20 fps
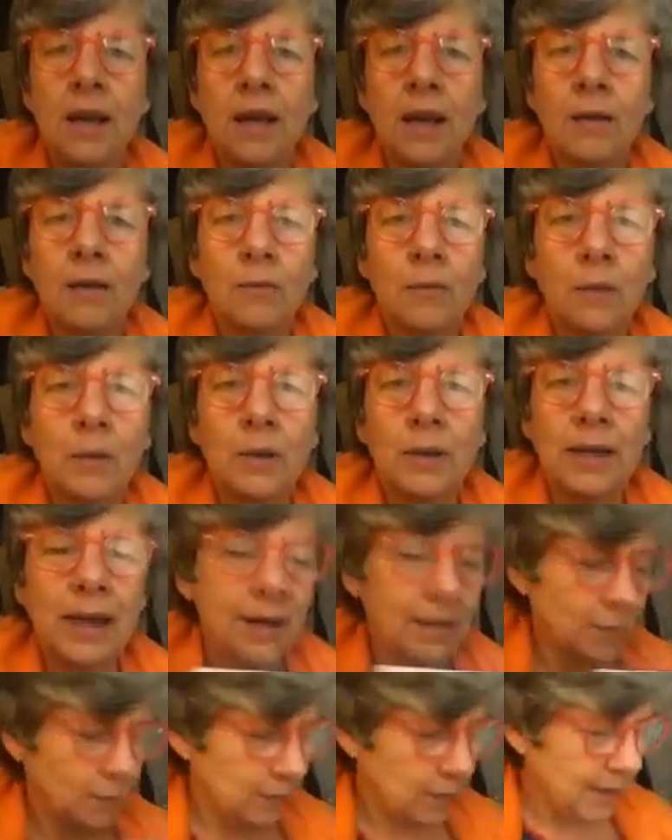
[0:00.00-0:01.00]
But we'll
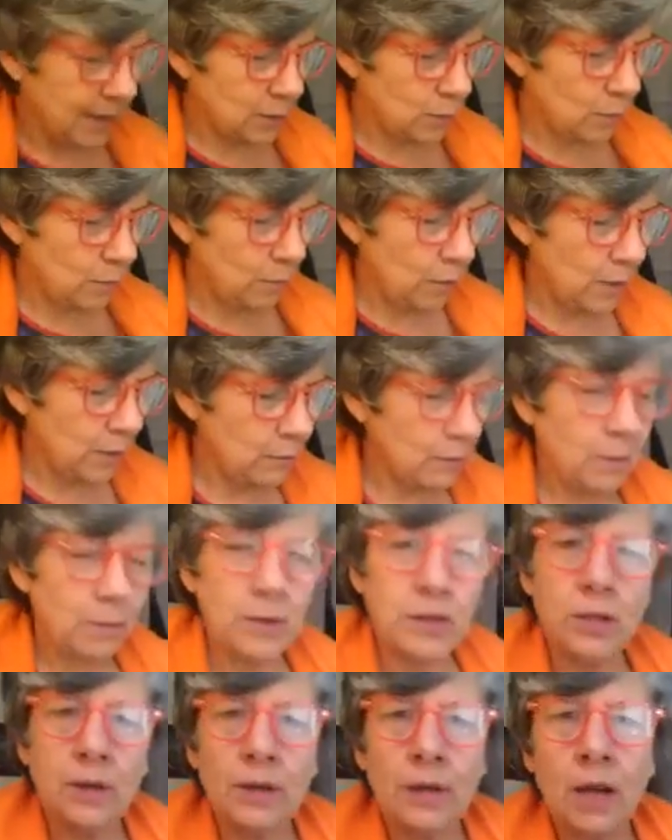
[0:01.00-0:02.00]
get to a point where
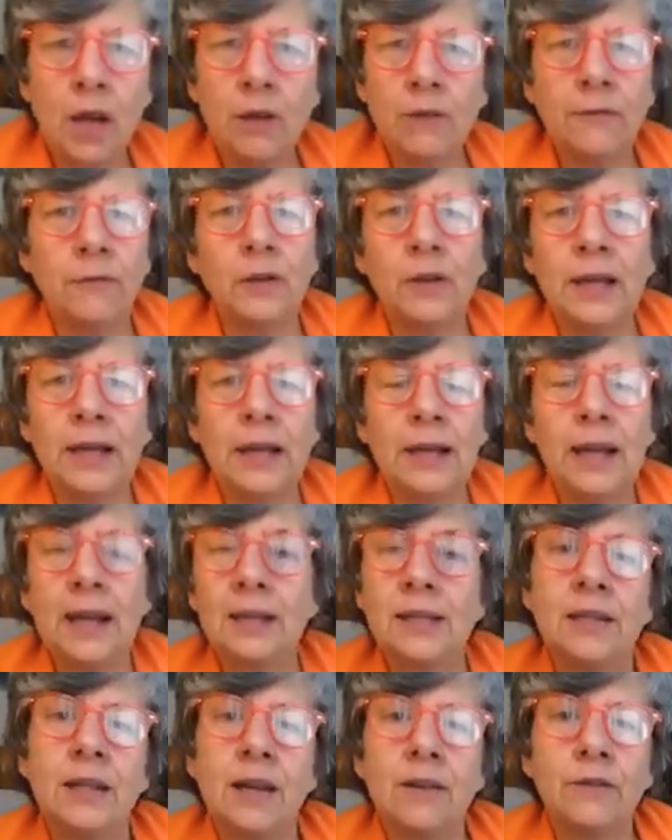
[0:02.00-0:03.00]
we're doing hopefully a
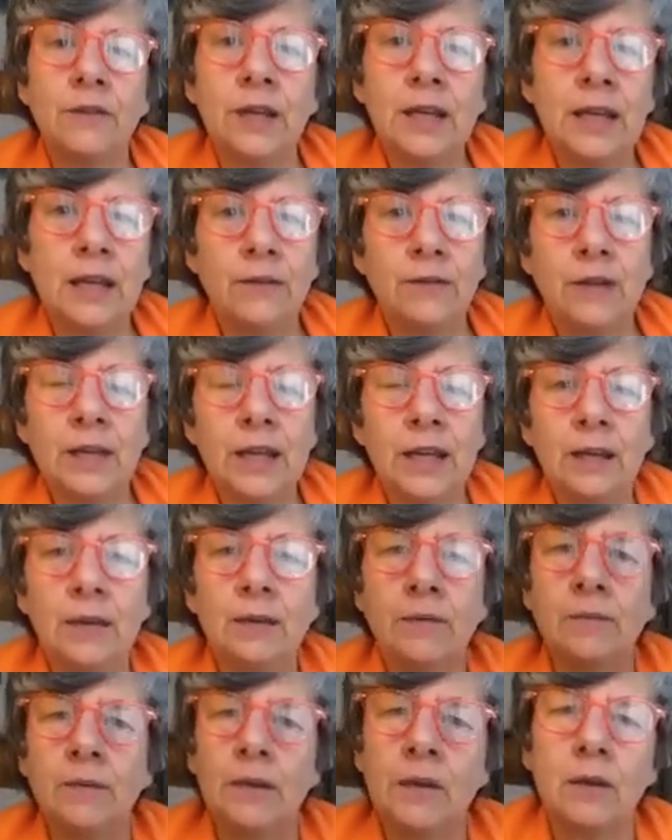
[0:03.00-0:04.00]
guest every evening,
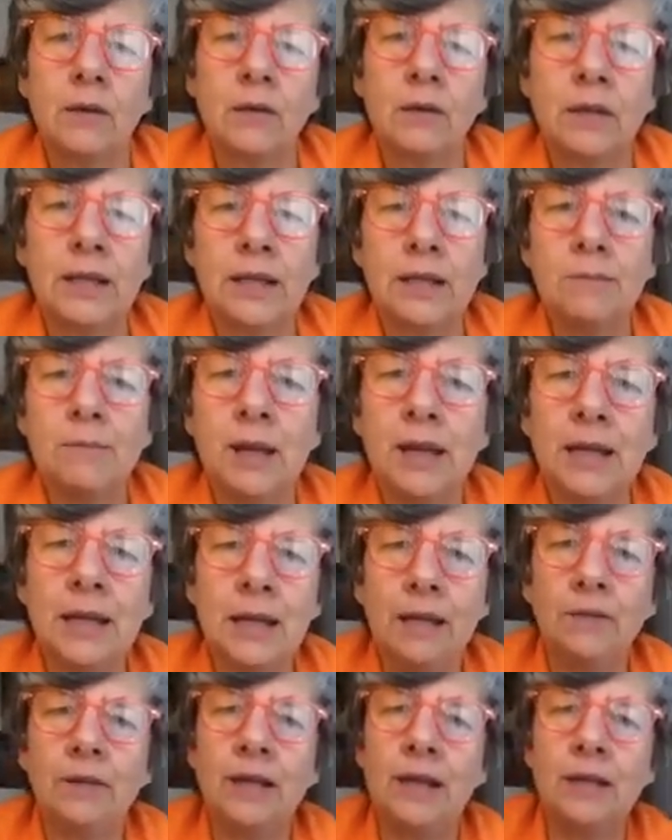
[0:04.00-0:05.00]
or at least many
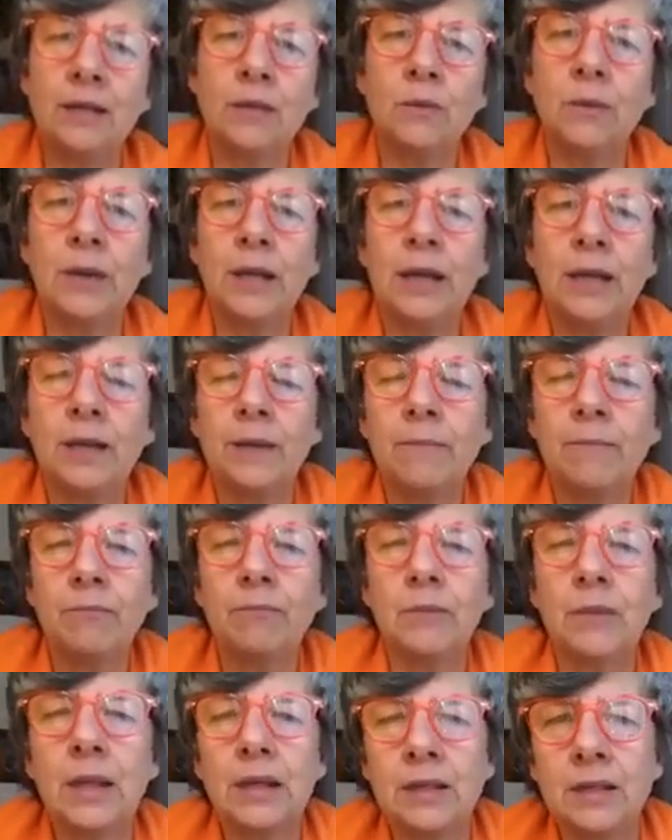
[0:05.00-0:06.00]
evenings a week,
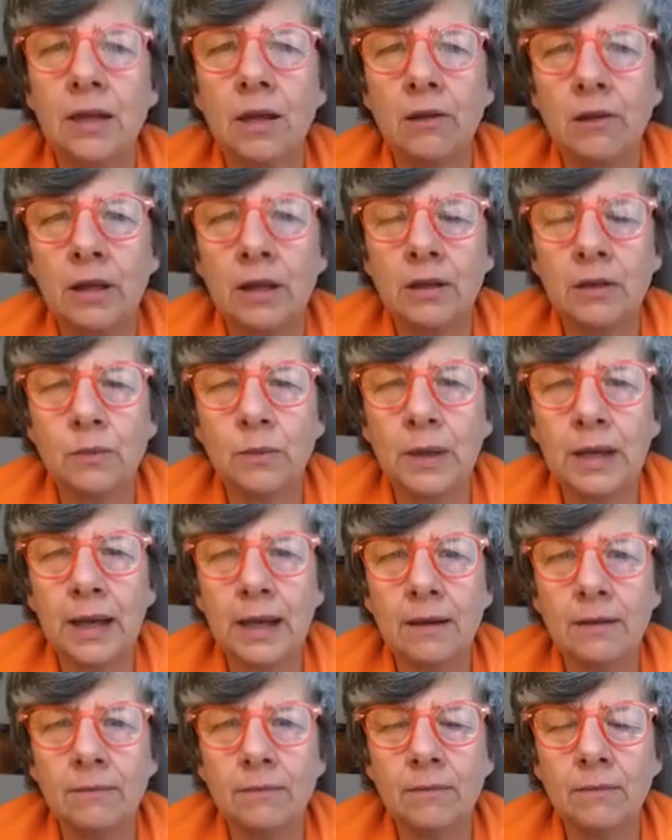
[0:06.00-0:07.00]
so that we
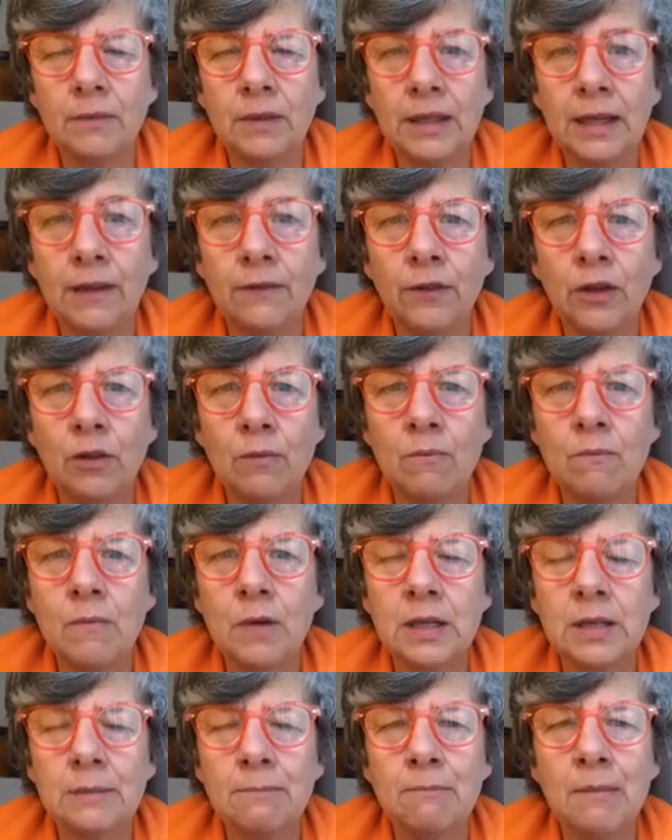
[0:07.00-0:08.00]
give you
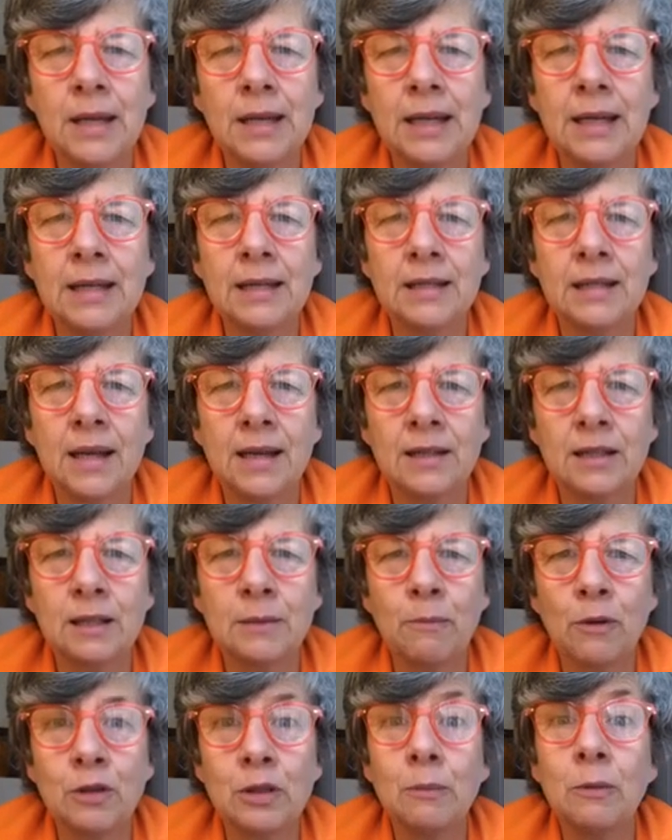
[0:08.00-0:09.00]
as many insights
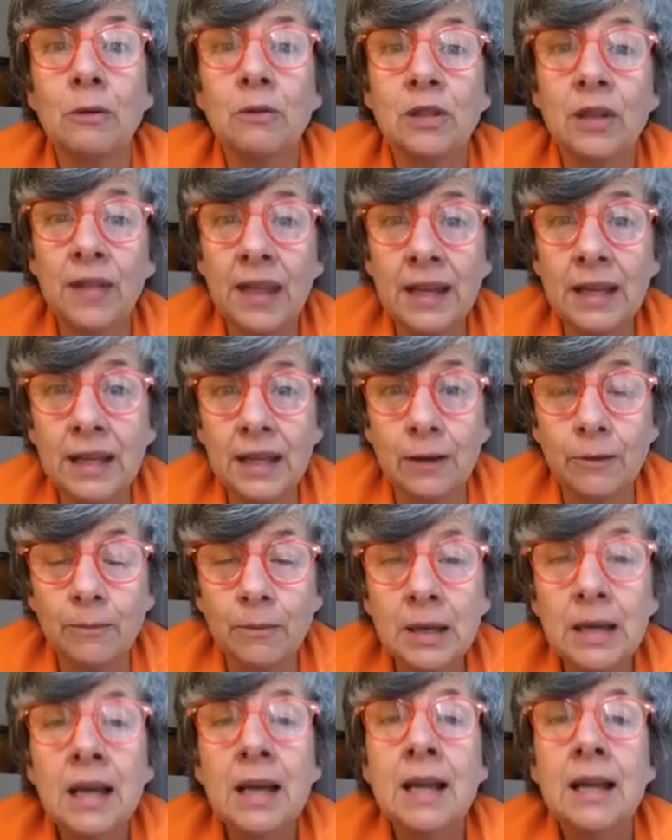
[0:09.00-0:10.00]
as possible. So thank you.
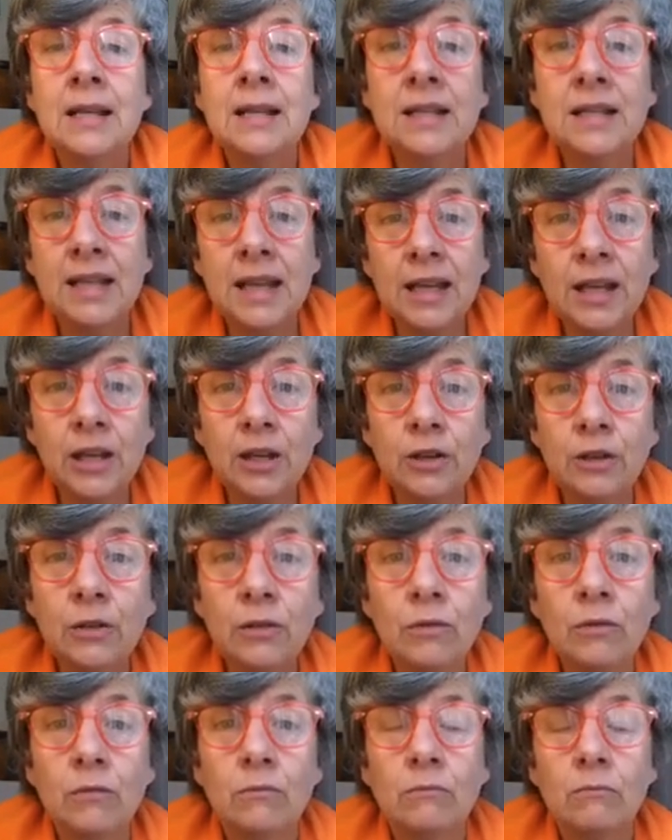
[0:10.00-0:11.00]
See
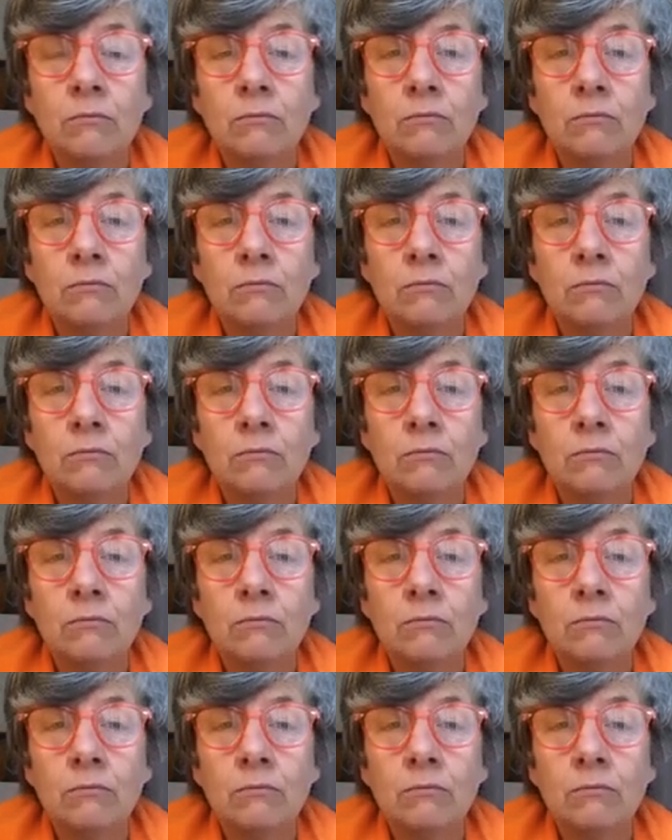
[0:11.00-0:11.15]
you